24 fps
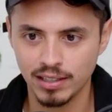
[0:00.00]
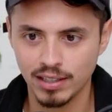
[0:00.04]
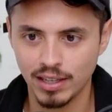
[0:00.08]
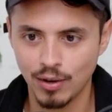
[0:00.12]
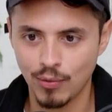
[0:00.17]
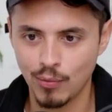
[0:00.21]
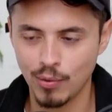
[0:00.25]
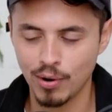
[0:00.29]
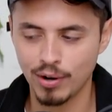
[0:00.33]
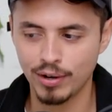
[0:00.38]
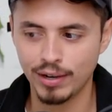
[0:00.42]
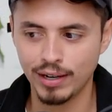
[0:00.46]

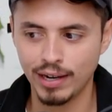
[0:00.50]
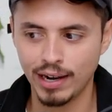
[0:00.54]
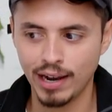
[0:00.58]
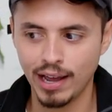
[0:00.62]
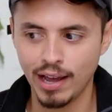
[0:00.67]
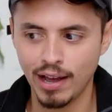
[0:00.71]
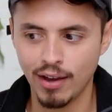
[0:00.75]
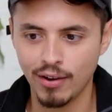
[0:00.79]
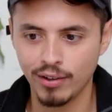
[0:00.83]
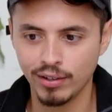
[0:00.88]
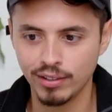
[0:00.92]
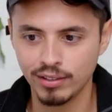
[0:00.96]
Like working
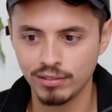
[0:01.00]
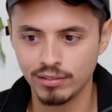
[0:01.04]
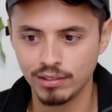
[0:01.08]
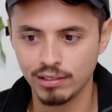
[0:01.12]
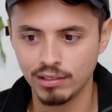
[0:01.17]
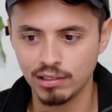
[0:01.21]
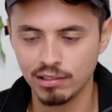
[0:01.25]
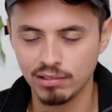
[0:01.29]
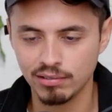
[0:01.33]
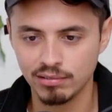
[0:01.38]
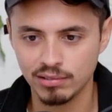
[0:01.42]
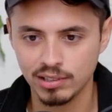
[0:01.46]
out and, you
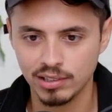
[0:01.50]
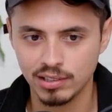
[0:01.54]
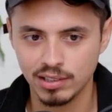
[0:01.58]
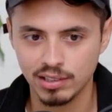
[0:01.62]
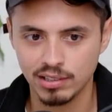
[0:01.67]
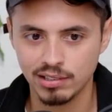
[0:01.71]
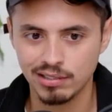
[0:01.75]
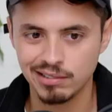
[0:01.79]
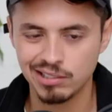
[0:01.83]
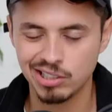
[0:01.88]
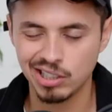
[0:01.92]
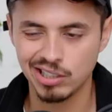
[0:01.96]
know,
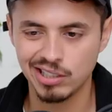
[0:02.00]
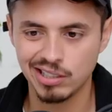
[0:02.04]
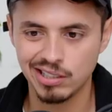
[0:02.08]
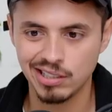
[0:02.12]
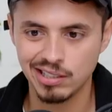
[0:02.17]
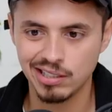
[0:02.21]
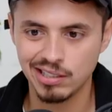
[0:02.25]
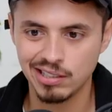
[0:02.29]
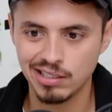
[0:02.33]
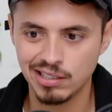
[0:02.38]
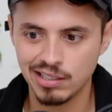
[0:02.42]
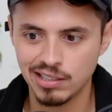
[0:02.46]

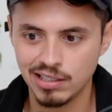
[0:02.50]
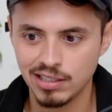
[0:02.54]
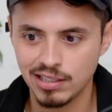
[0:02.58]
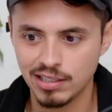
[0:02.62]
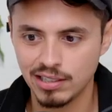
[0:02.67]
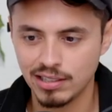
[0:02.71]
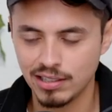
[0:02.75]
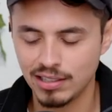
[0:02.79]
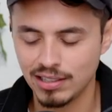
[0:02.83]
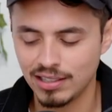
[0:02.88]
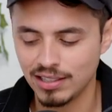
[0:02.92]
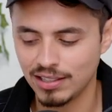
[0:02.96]
chicken
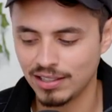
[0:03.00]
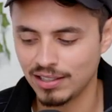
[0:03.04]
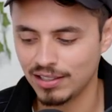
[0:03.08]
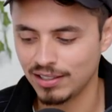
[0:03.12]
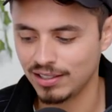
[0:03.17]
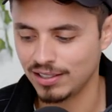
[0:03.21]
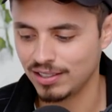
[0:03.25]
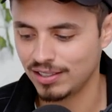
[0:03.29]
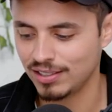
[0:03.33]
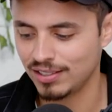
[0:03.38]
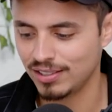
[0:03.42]
and uh,